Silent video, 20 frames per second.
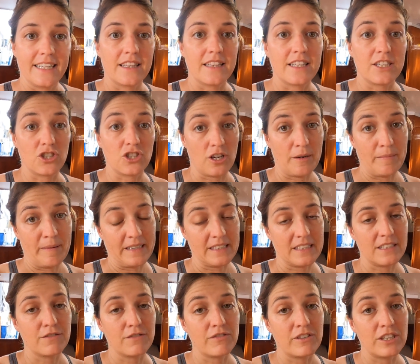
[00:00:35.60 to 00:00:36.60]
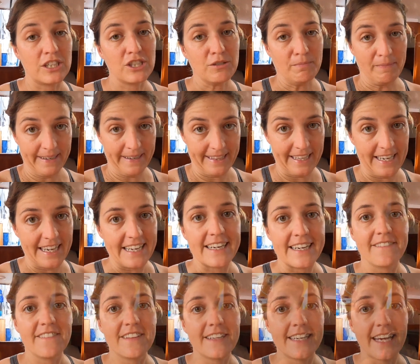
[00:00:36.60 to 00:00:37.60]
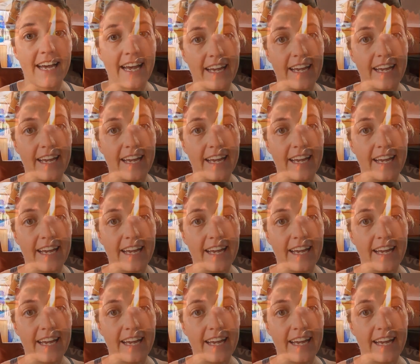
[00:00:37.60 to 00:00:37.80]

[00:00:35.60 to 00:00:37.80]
The job has to finish by the end of the day.